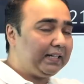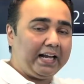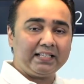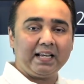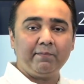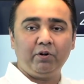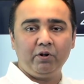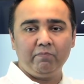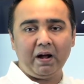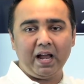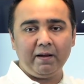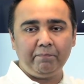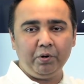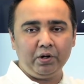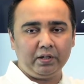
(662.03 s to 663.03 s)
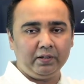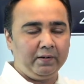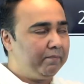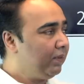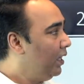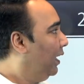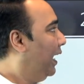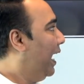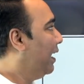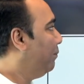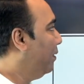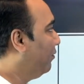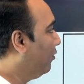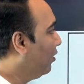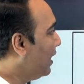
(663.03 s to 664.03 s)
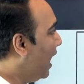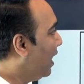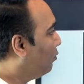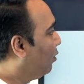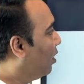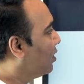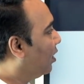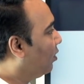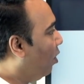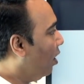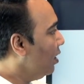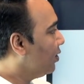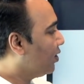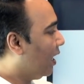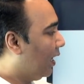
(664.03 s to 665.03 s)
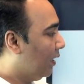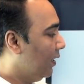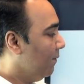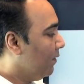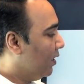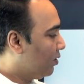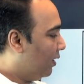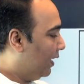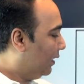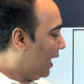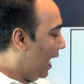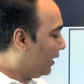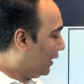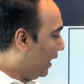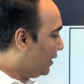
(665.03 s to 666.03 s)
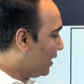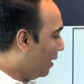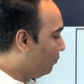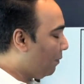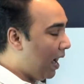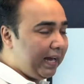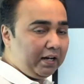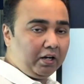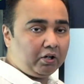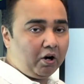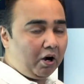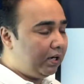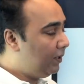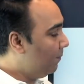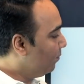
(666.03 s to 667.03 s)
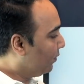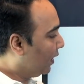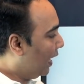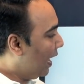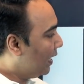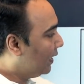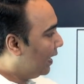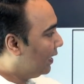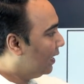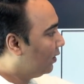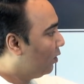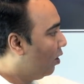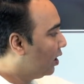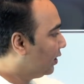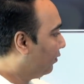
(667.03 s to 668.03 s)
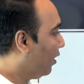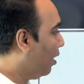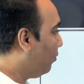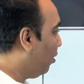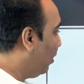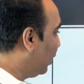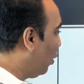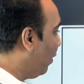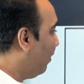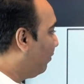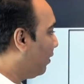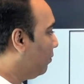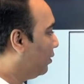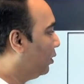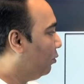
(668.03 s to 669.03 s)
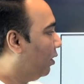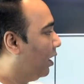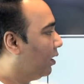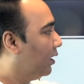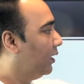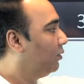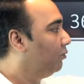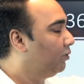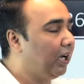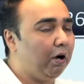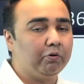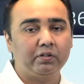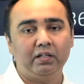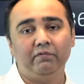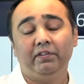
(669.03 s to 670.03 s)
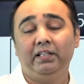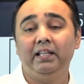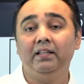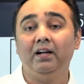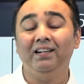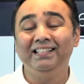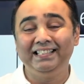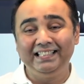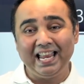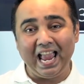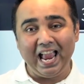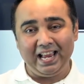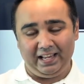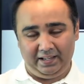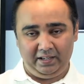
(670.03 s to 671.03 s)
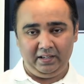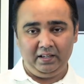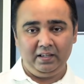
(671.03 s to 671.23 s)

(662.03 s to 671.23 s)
case, I'm going to buy a put. And before that was a call chart. So in that case, I'm buying a call, and then it goes from all the way from 200 to 1,000 within a day,